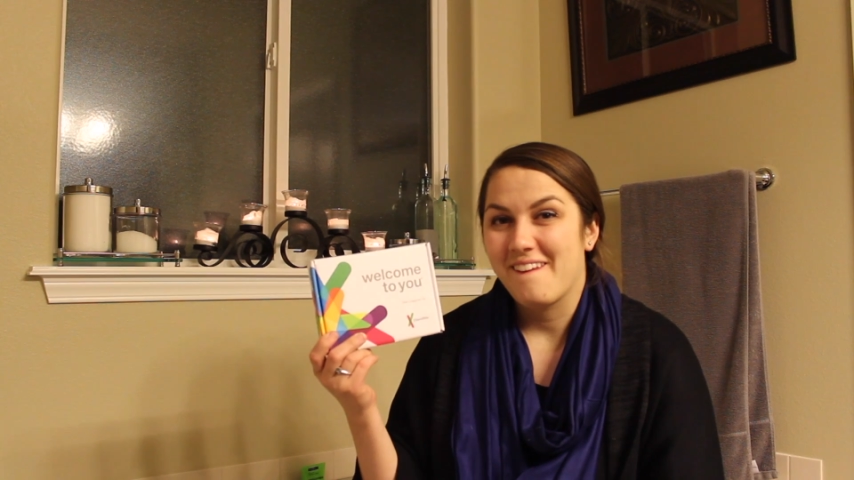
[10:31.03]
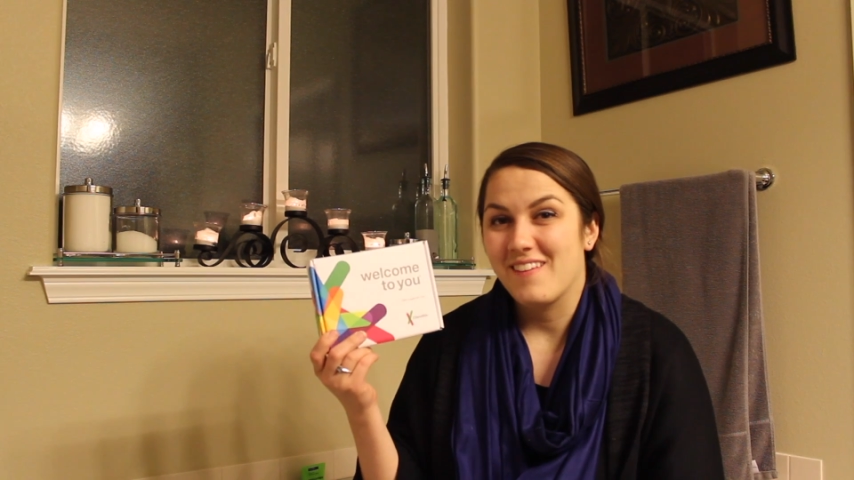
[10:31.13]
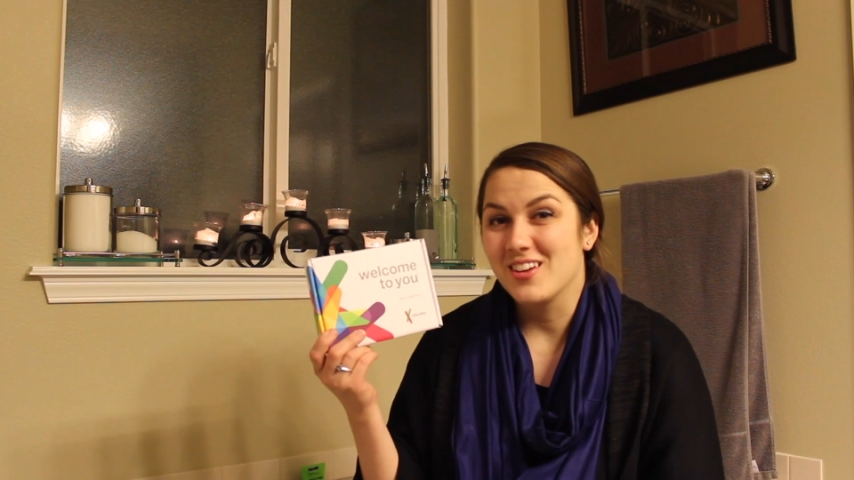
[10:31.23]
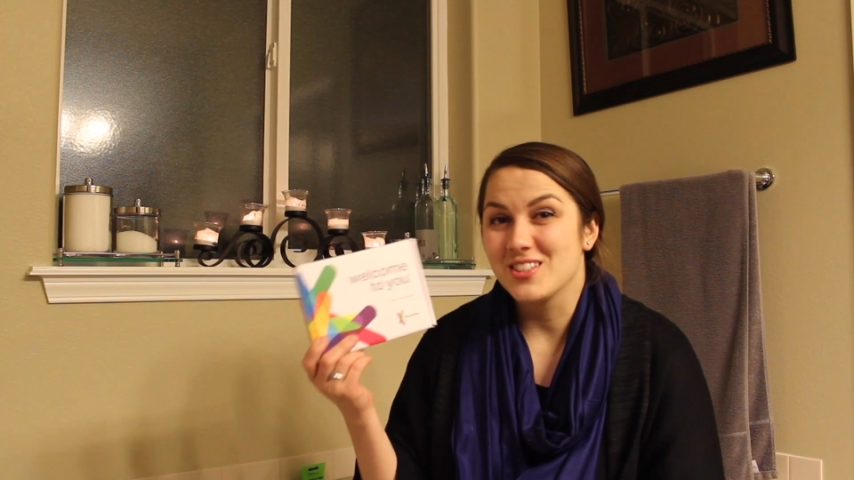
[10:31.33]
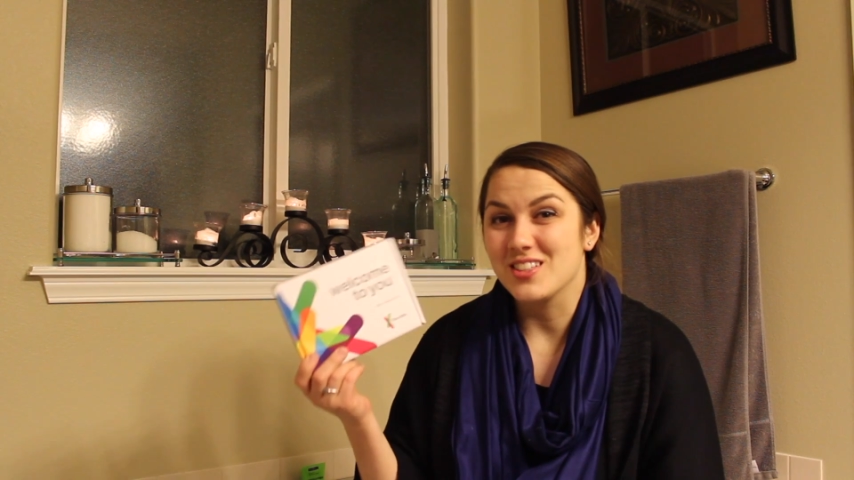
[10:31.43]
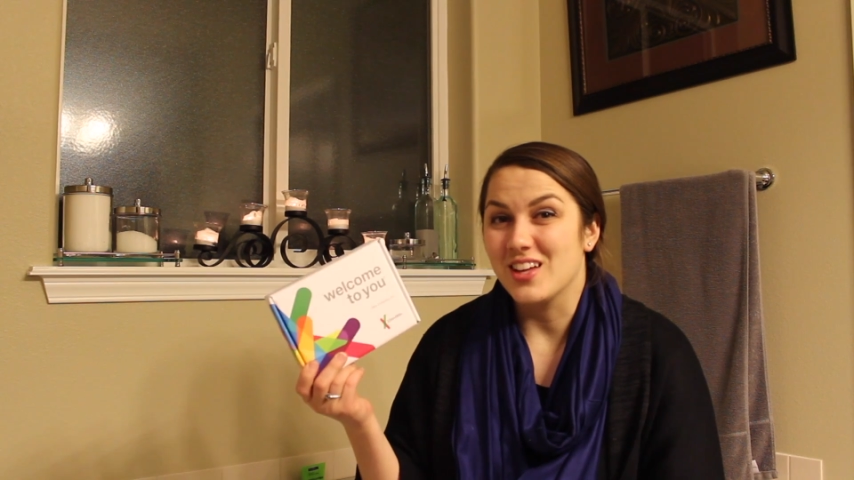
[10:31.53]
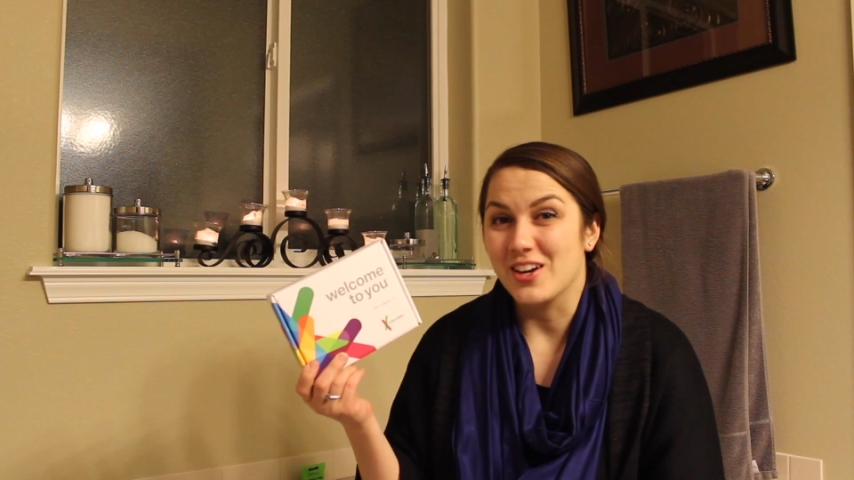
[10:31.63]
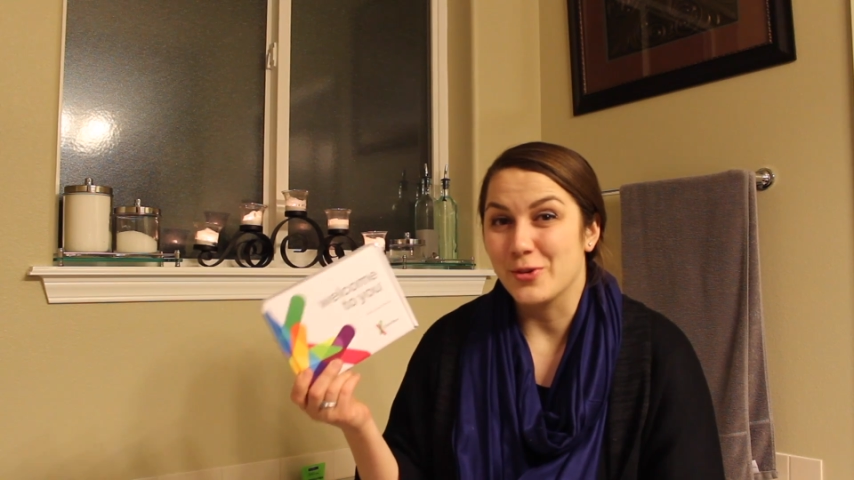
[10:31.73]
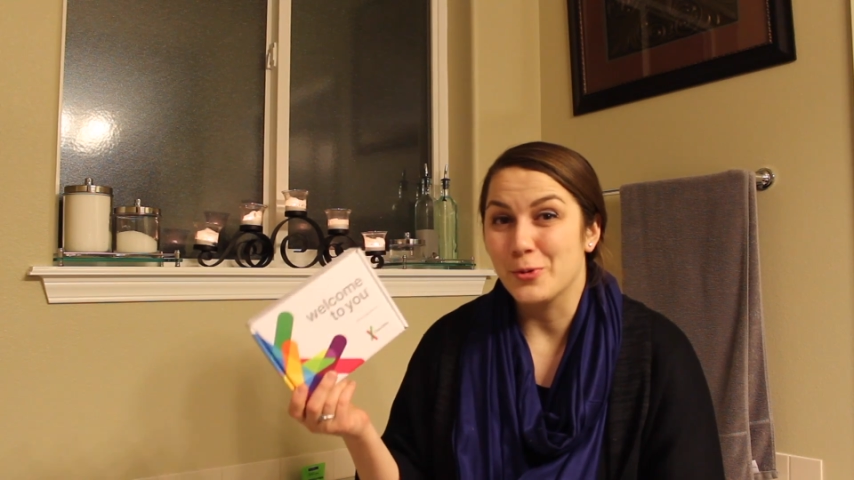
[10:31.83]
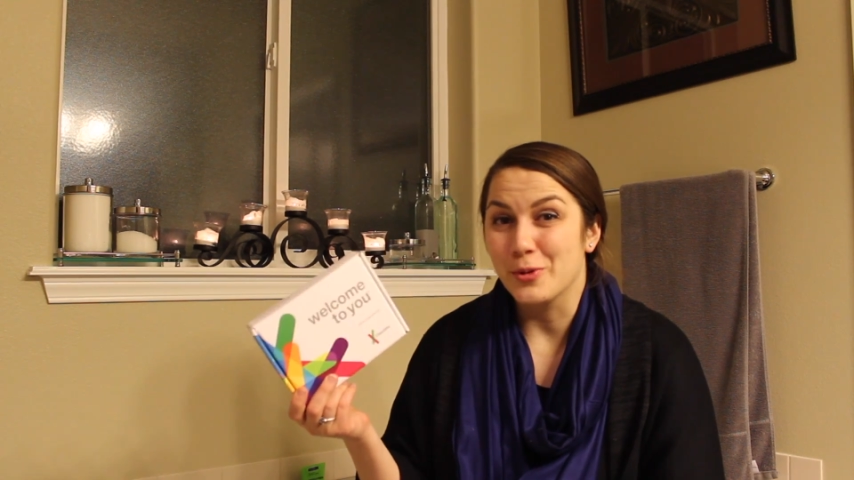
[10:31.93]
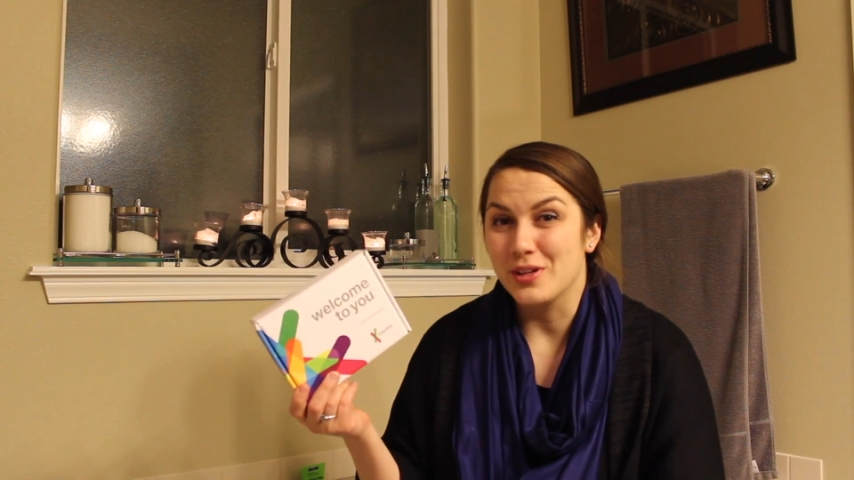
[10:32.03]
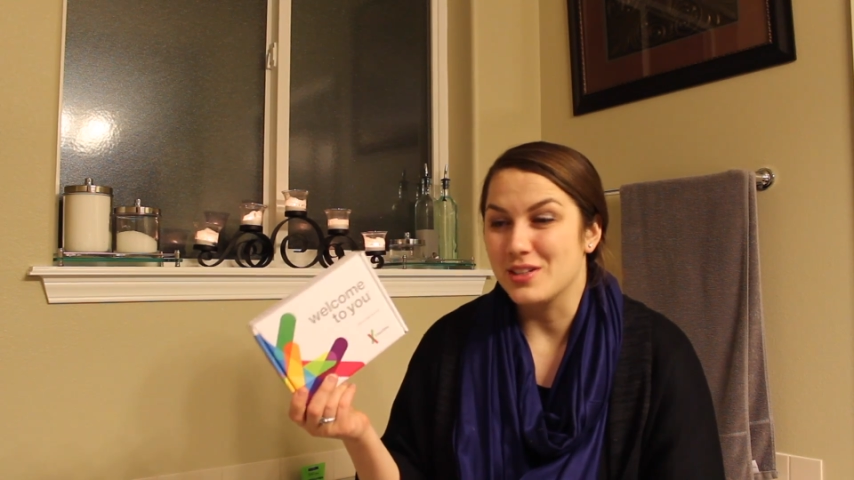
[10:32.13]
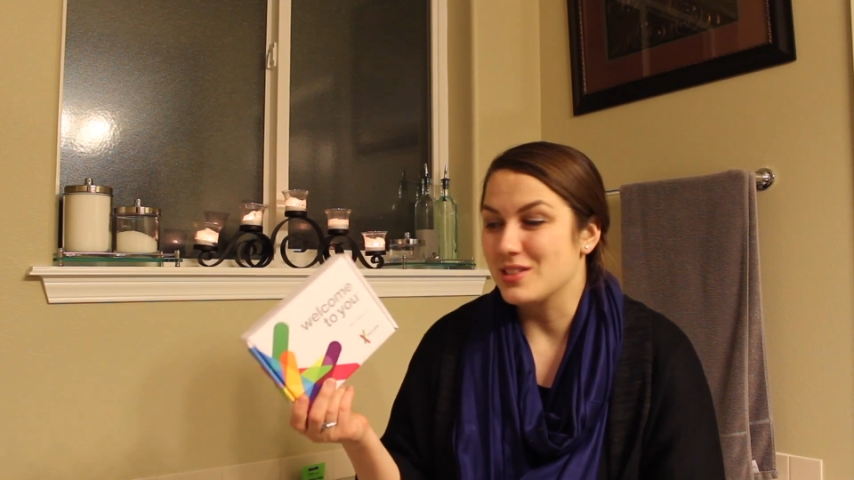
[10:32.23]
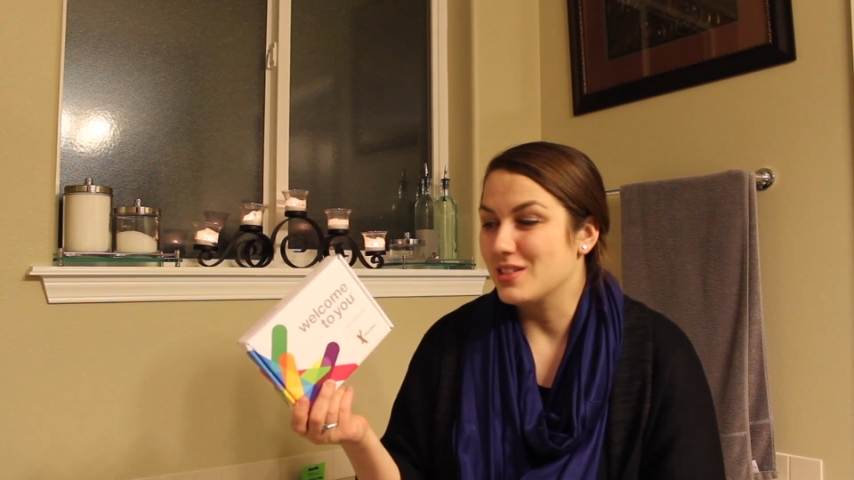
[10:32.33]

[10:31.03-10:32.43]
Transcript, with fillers: There's a lot of cool things